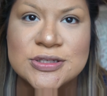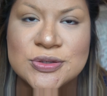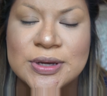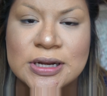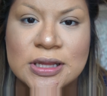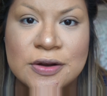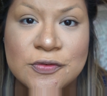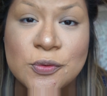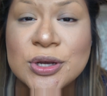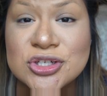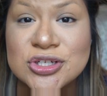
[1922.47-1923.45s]
I do get a lot of
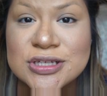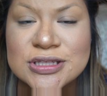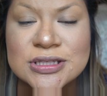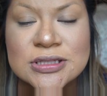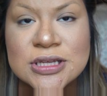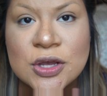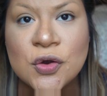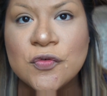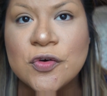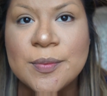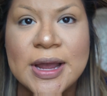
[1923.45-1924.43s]
questions
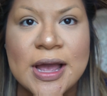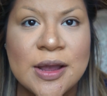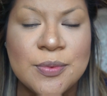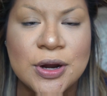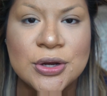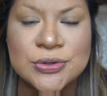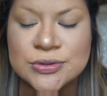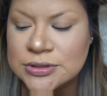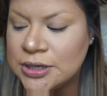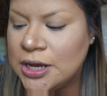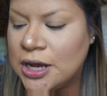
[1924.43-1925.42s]
for my
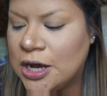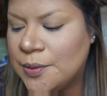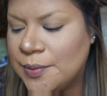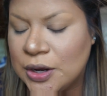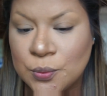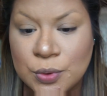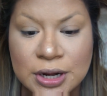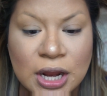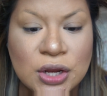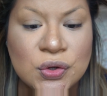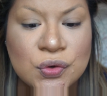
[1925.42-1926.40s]
eyebrows, and what
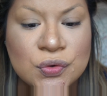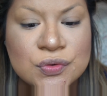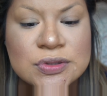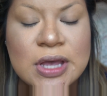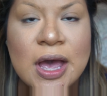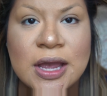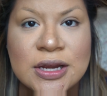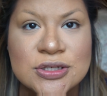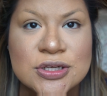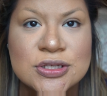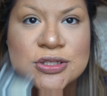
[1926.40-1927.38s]
I use,
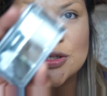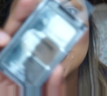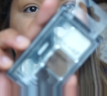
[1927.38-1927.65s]
I just